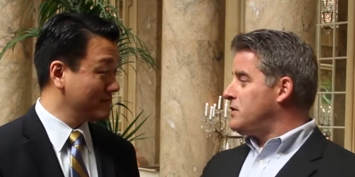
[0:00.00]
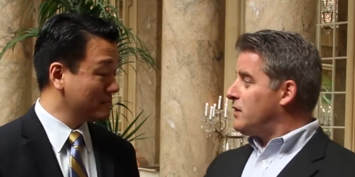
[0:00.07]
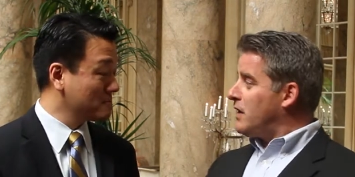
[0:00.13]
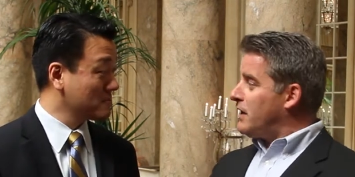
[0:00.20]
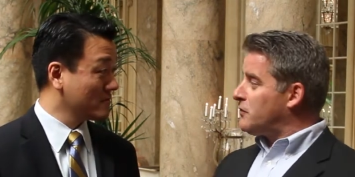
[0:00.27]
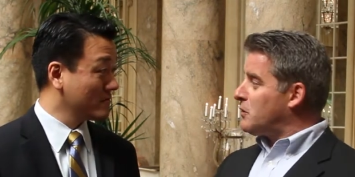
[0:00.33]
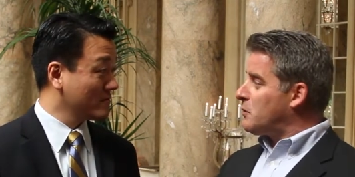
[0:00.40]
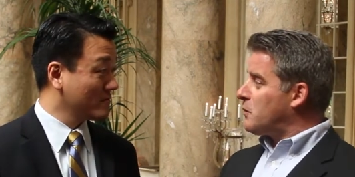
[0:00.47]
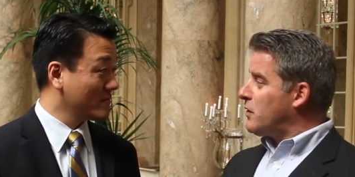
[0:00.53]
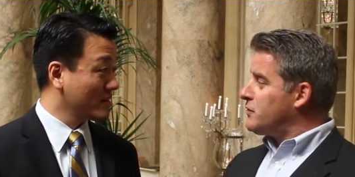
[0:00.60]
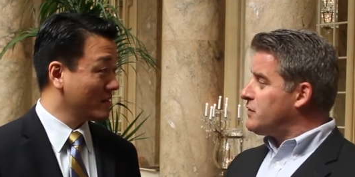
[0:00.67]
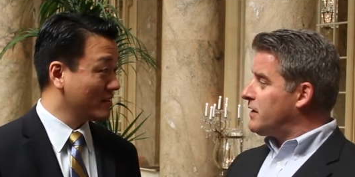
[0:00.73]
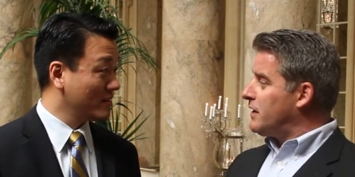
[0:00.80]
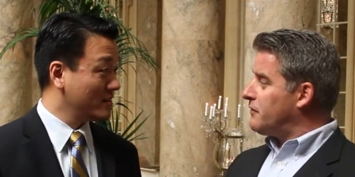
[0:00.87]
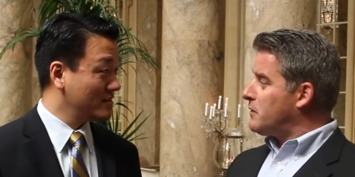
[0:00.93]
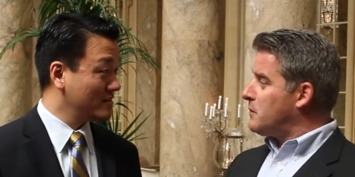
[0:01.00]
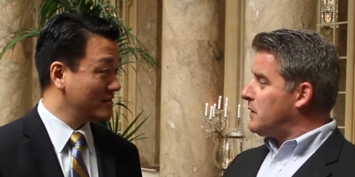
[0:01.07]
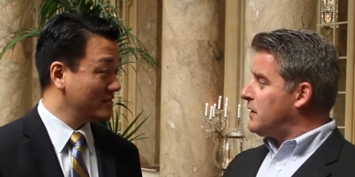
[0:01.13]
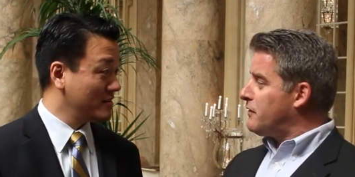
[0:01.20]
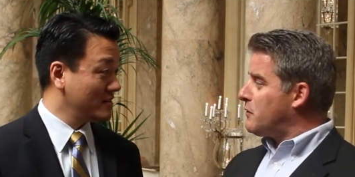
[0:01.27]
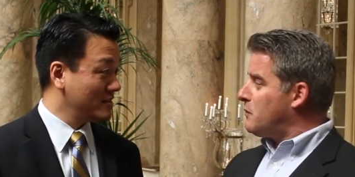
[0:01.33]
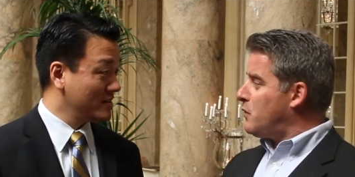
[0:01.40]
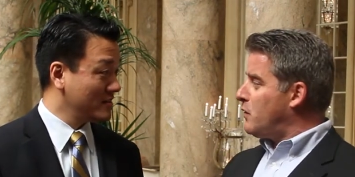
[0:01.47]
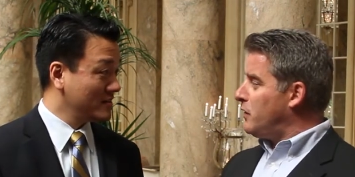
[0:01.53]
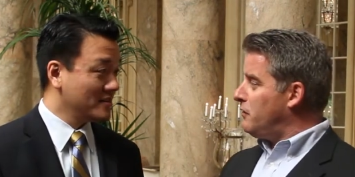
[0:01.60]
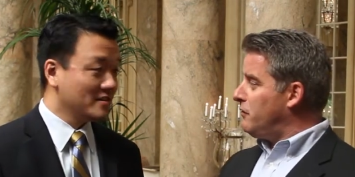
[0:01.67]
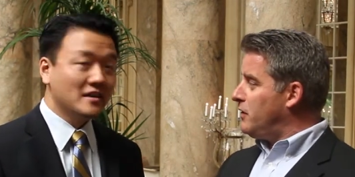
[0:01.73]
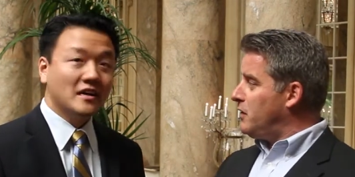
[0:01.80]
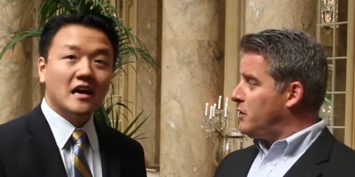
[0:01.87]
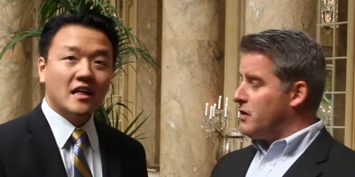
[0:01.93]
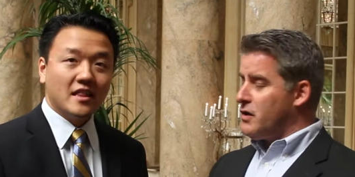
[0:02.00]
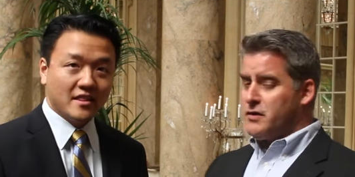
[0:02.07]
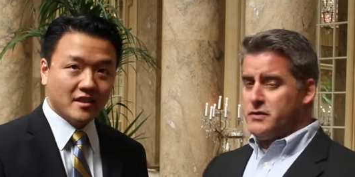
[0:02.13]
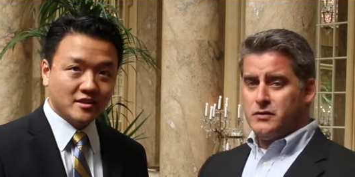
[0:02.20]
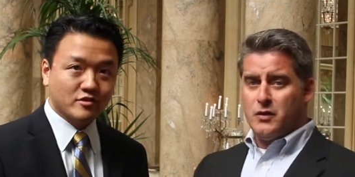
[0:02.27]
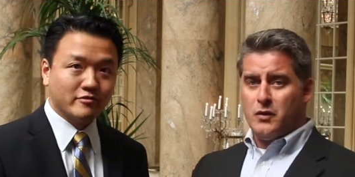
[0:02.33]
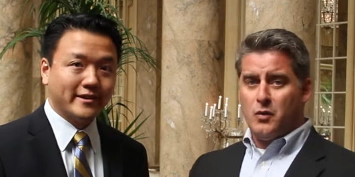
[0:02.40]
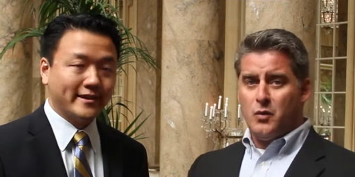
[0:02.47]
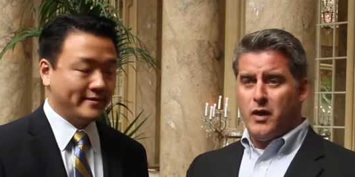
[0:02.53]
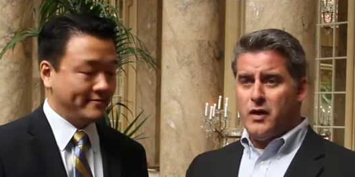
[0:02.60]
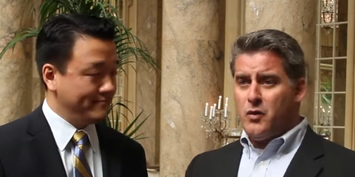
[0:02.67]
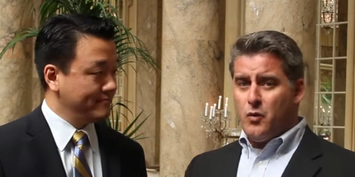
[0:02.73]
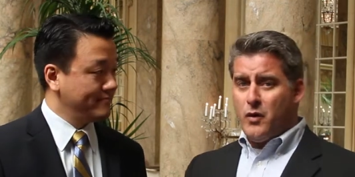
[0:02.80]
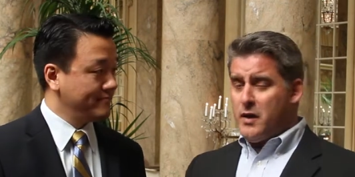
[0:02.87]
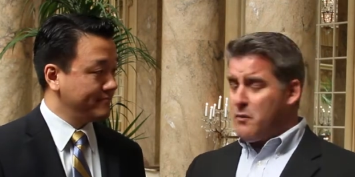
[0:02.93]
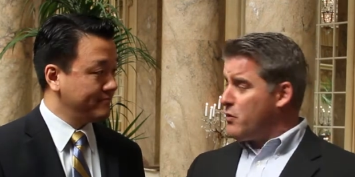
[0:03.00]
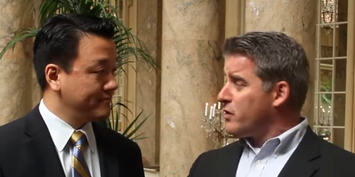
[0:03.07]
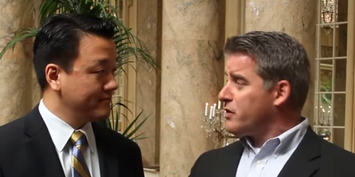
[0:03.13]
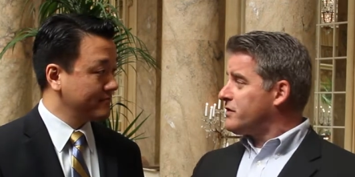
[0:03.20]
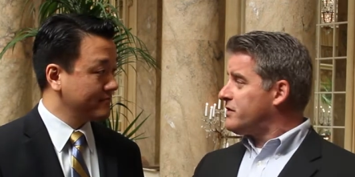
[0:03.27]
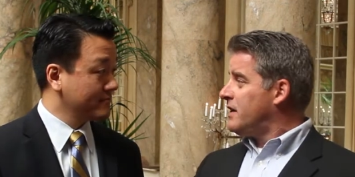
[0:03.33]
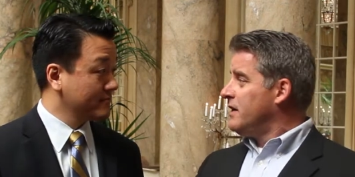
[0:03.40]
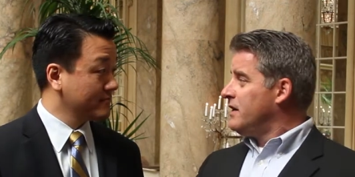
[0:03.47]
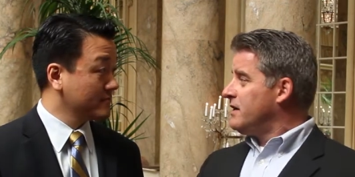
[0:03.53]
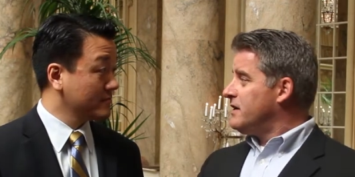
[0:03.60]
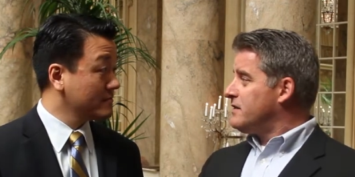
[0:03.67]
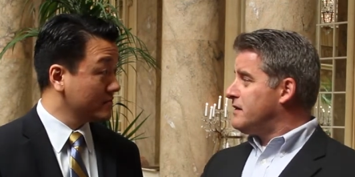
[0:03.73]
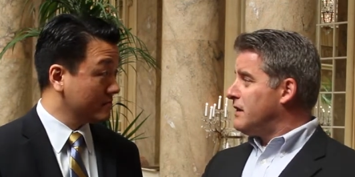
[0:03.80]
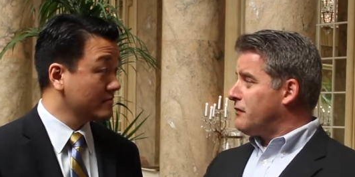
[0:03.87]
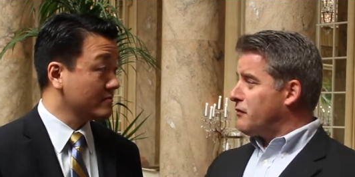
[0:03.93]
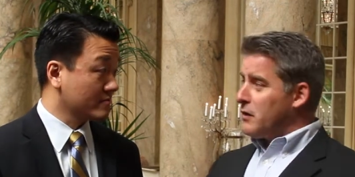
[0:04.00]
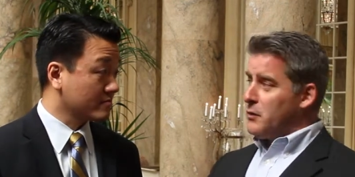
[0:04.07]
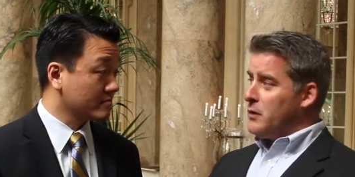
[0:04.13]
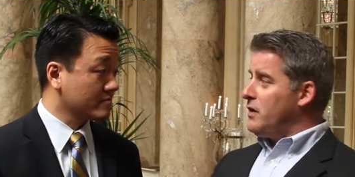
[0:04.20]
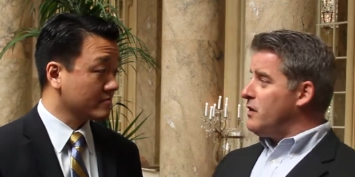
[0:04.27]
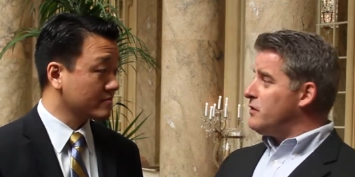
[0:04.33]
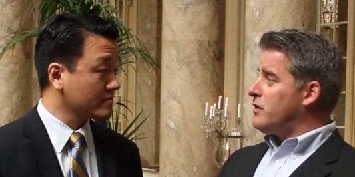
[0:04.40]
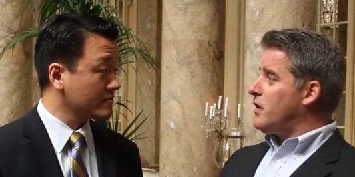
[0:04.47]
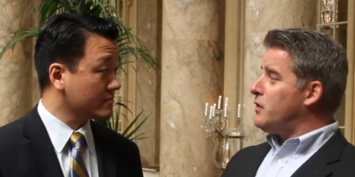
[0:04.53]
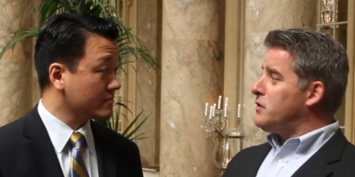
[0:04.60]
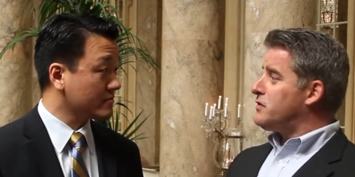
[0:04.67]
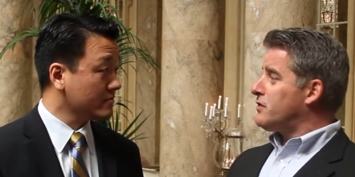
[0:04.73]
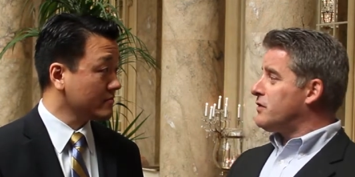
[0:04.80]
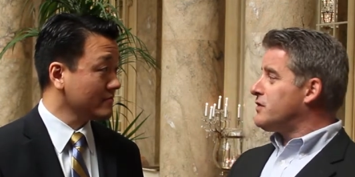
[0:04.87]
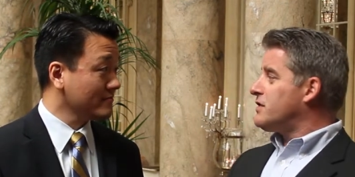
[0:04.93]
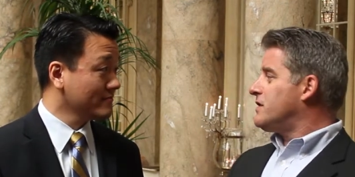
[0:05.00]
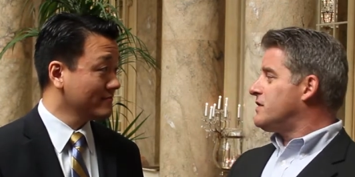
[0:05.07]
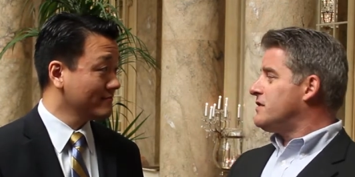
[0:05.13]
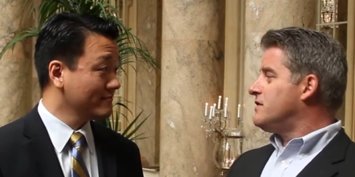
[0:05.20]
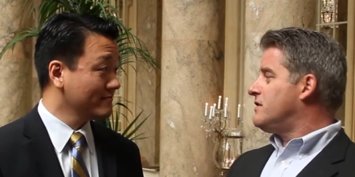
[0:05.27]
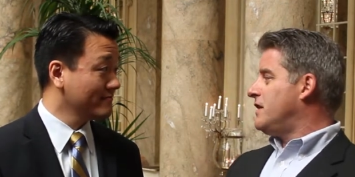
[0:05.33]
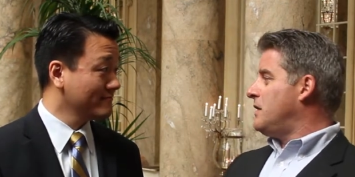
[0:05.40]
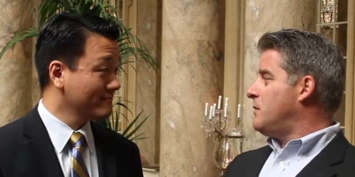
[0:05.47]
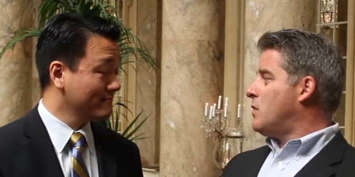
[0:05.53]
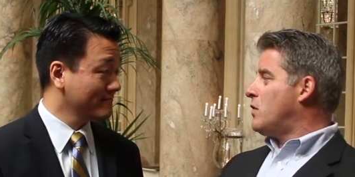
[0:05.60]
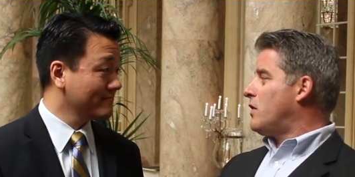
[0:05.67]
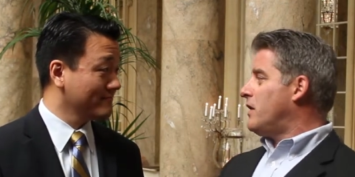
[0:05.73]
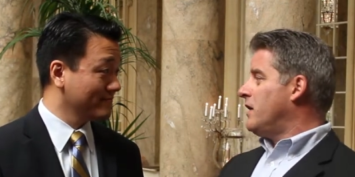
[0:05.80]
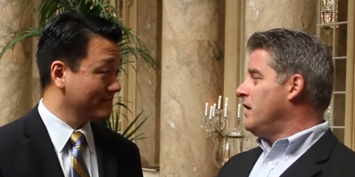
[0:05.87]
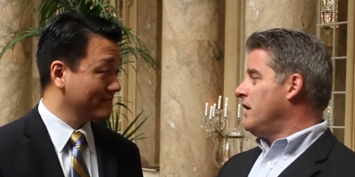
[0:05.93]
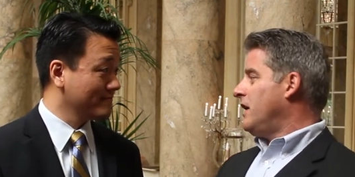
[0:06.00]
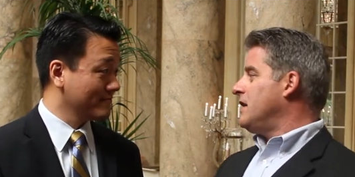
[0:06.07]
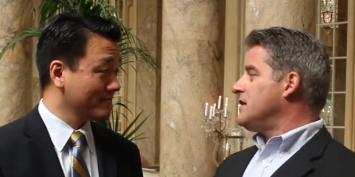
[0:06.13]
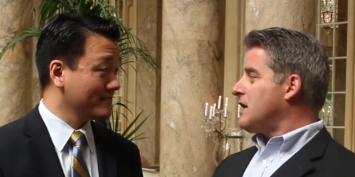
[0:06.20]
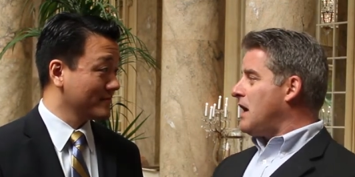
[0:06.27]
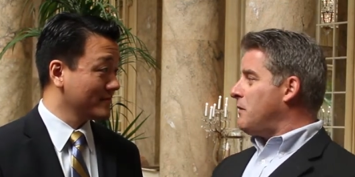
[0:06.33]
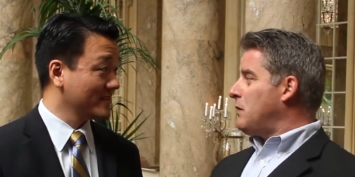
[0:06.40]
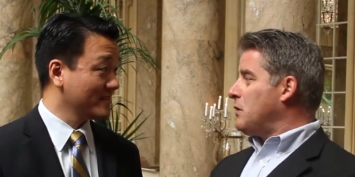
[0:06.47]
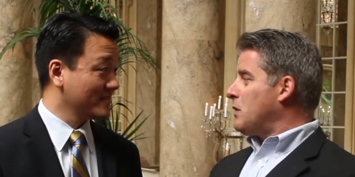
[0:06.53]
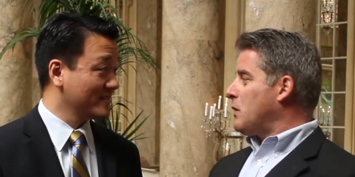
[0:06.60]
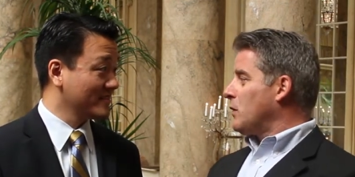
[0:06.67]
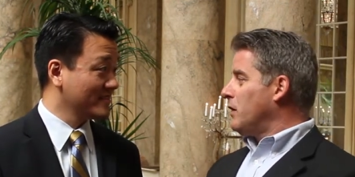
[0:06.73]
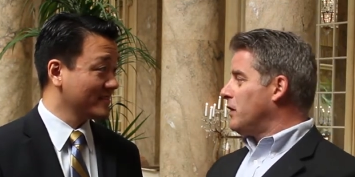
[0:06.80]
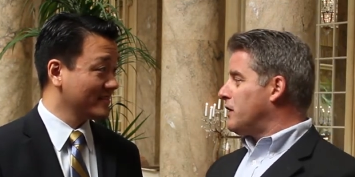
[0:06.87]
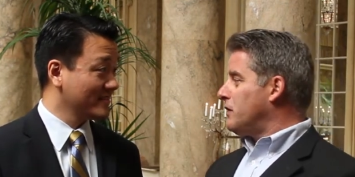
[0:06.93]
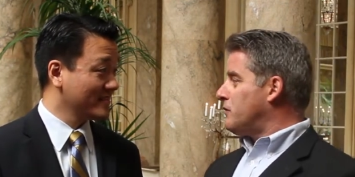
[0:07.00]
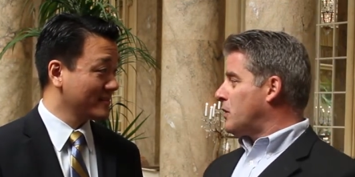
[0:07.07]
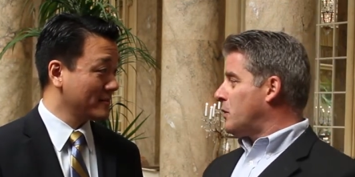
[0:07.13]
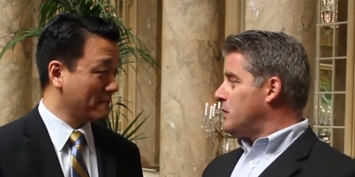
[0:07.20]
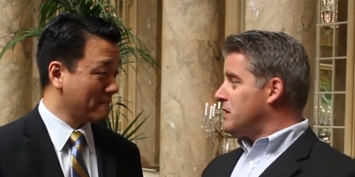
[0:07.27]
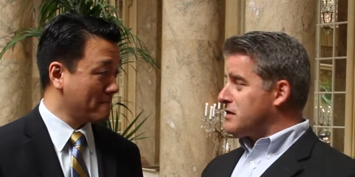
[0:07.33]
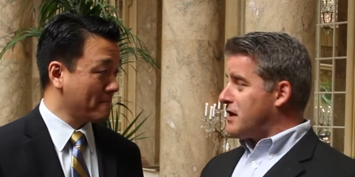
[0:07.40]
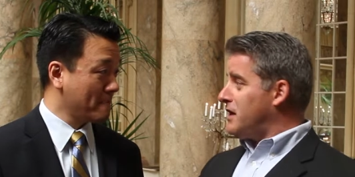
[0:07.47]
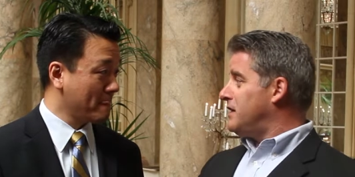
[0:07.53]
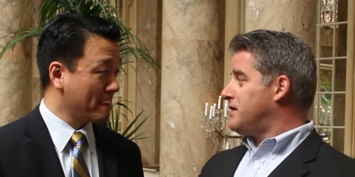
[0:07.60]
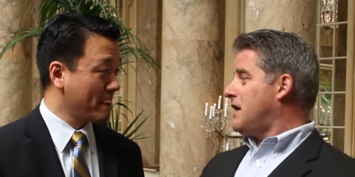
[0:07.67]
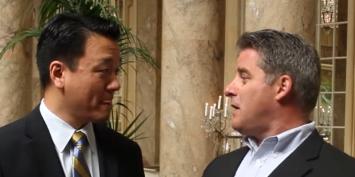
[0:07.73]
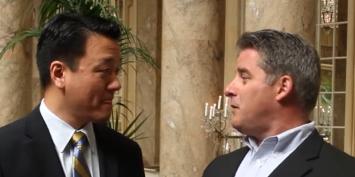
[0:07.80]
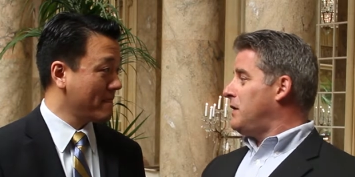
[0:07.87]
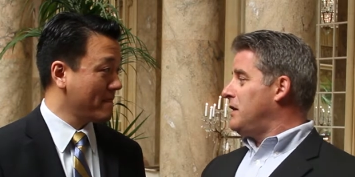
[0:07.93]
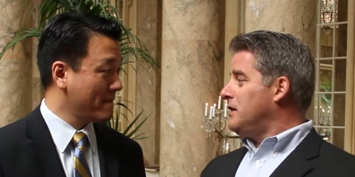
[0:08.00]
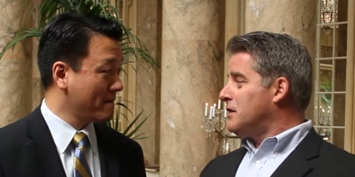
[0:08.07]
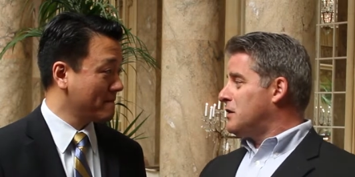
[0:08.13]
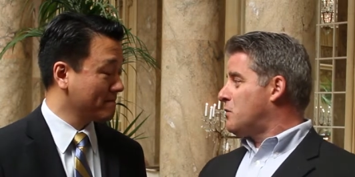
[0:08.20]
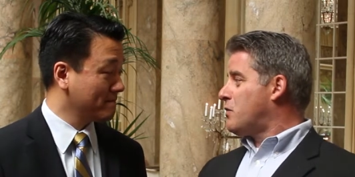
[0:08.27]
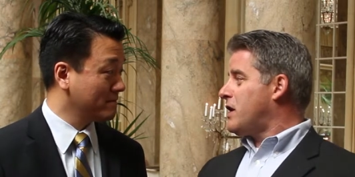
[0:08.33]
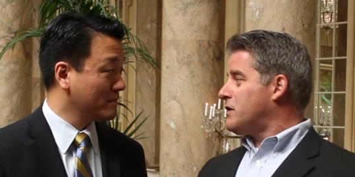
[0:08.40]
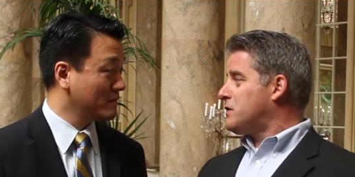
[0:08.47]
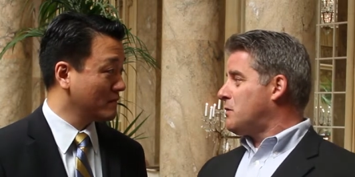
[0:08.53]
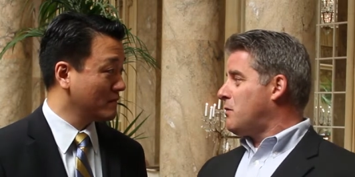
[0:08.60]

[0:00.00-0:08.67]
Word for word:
Speaker 1: but you guys are approaching it from a different point of view. And also, right. the way the web works is different. We don't go to search engines anymore and type in what we're looking for. We just kind of type it into the browser